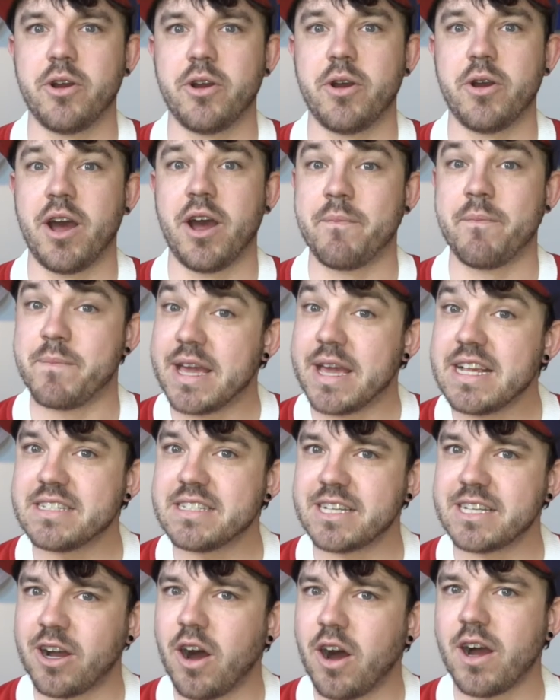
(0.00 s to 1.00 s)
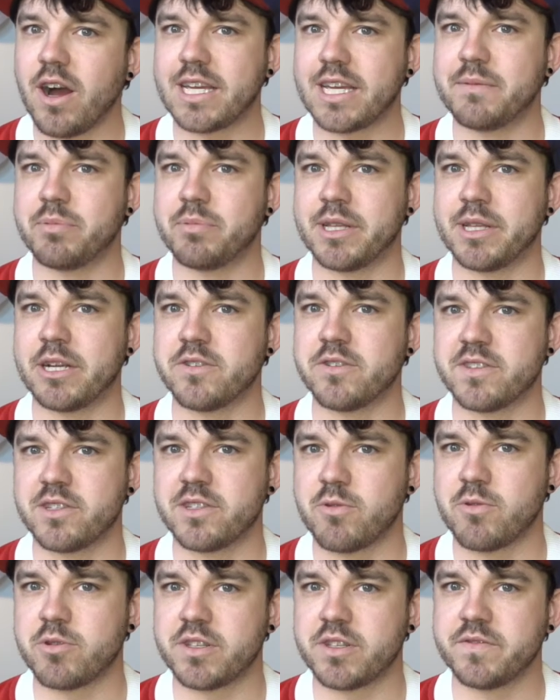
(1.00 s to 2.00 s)
amazing hockey players in the
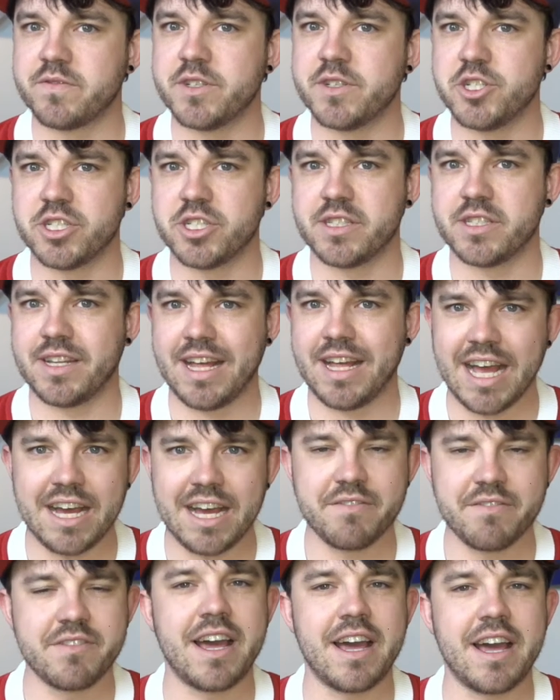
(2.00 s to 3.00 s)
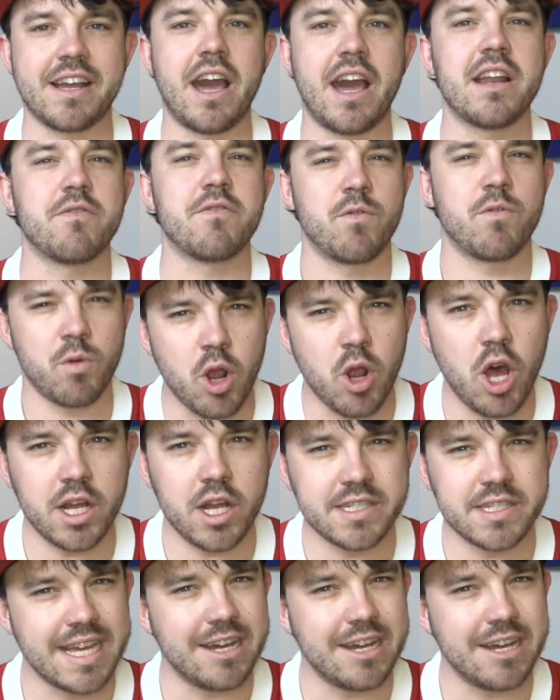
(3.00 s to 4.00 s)
North Division that have that kind of raw
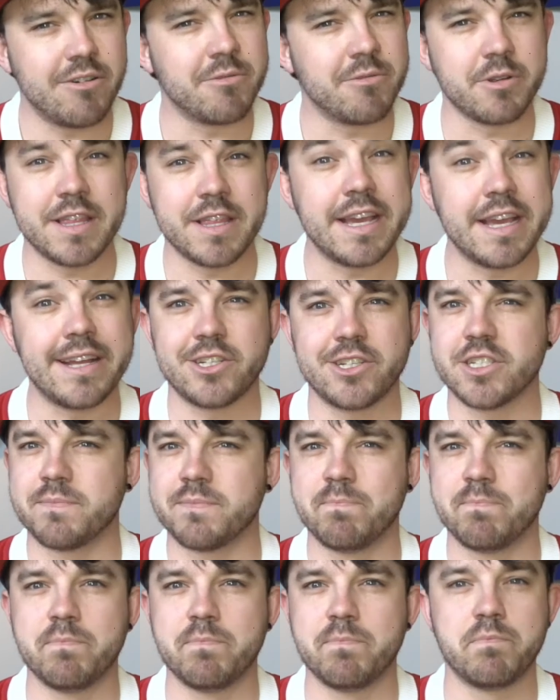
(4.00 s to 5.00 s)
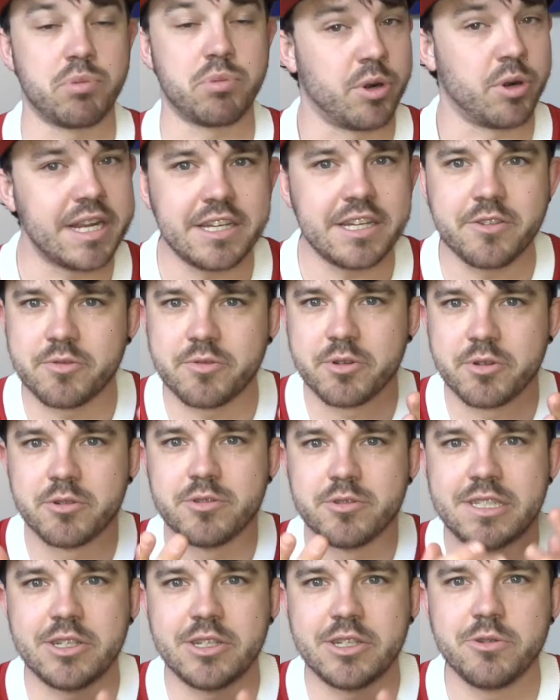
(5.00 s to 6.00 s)
talent where they can just break through
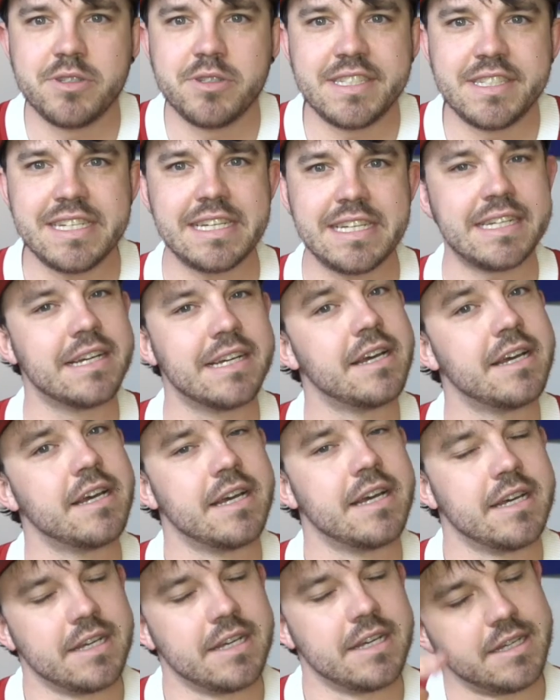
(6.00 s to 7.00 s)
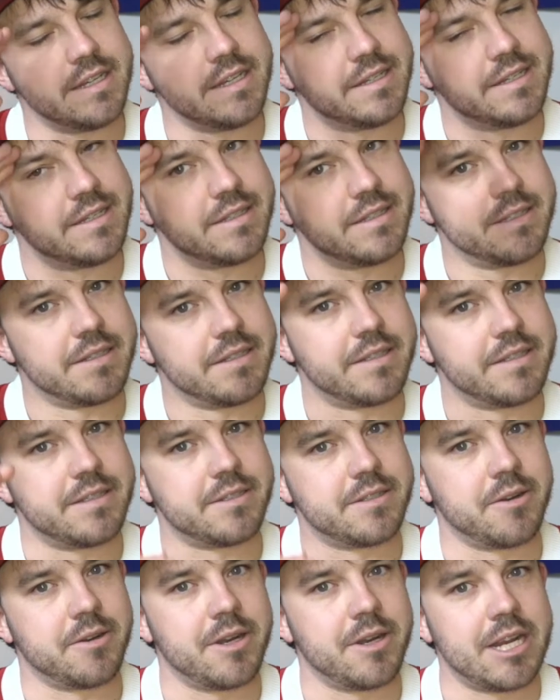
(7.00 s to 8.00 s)
2D.
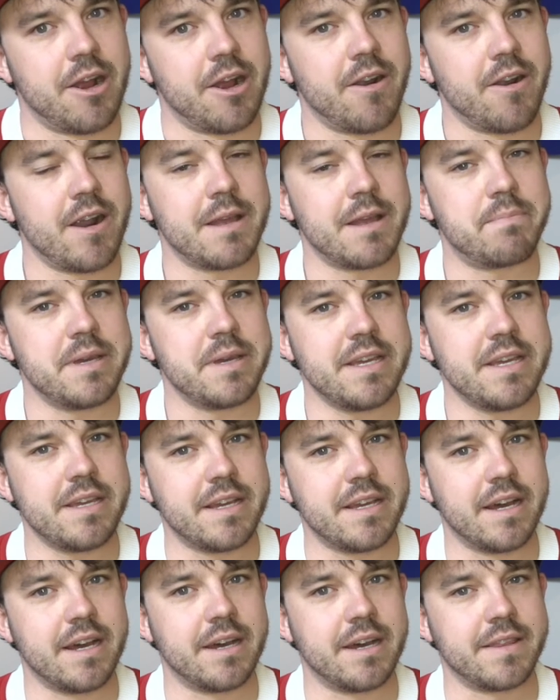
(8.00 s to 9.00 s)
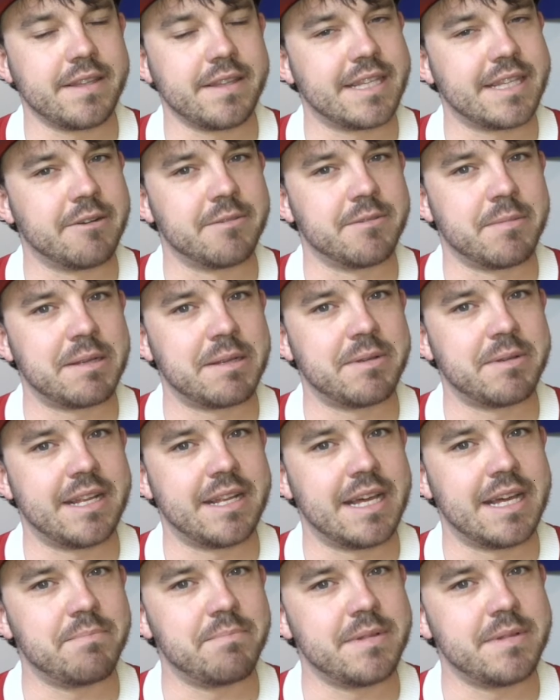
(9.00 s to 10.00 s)
Sorry, R.I.P. I think that might have been
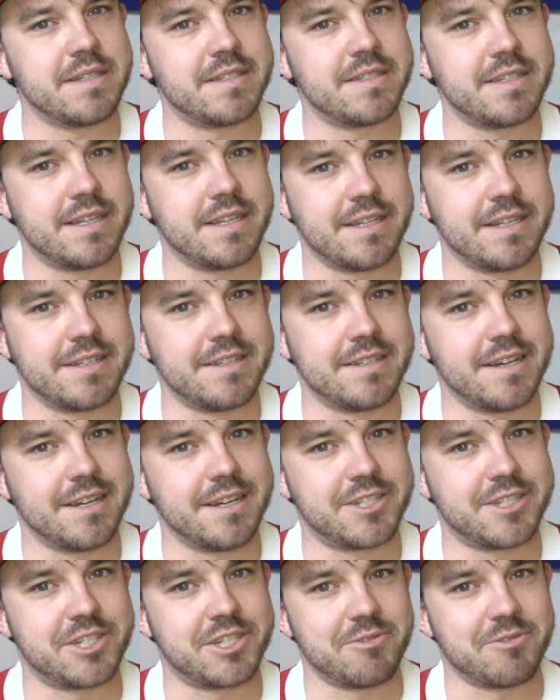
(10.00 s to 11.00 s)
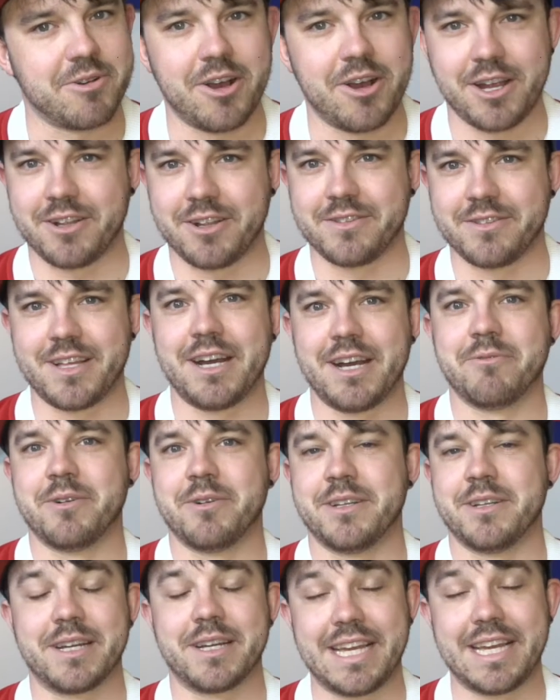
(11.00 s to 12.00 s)
Edmondson and Sherrod on that one.
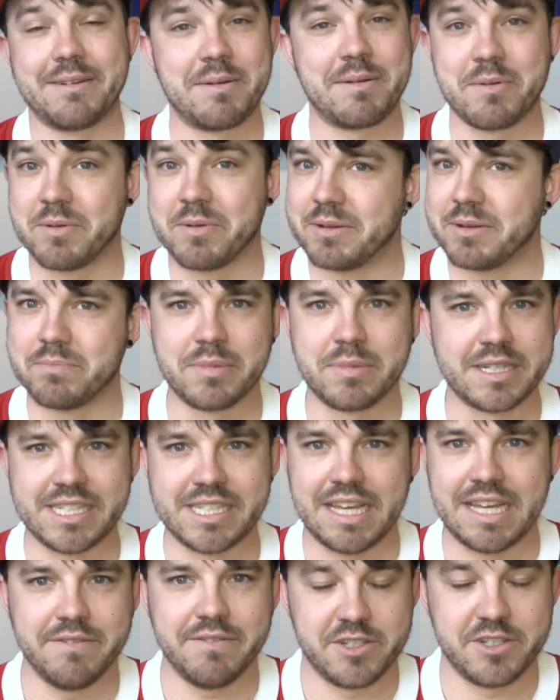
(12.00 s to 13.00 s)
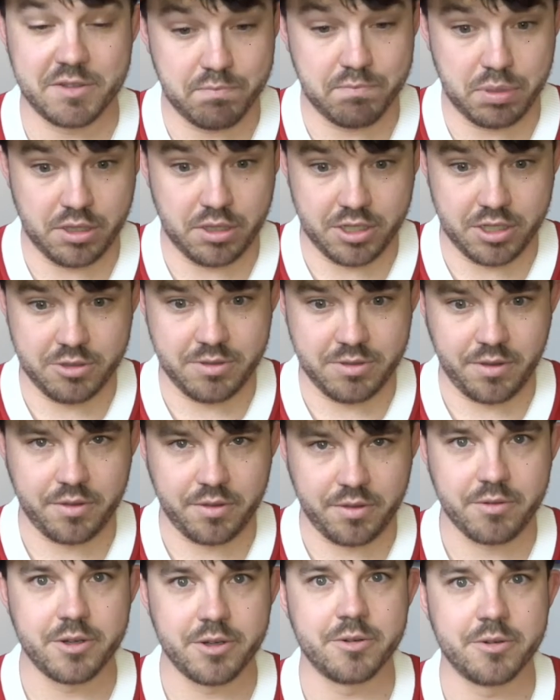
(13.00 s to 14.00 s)
I can't remember, but McDavid just blowing
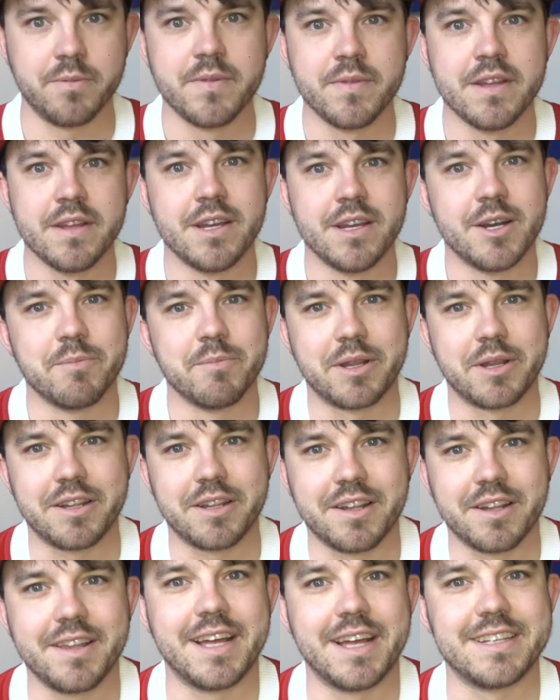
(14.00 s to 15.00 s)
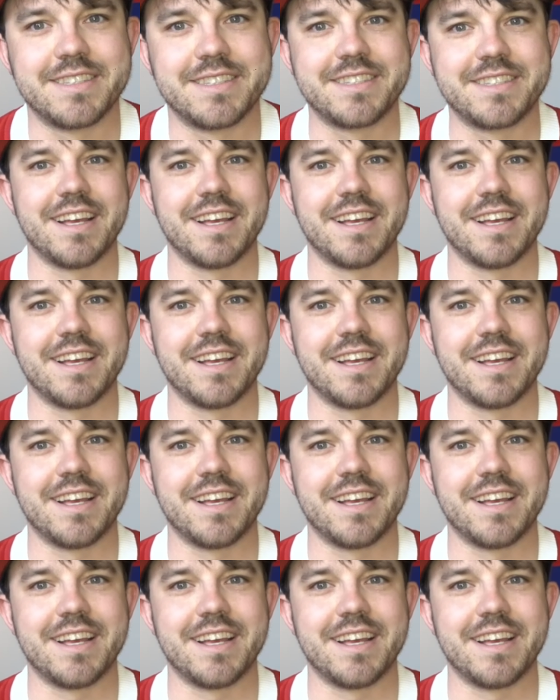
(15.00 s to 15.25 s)
through. But nonetheless,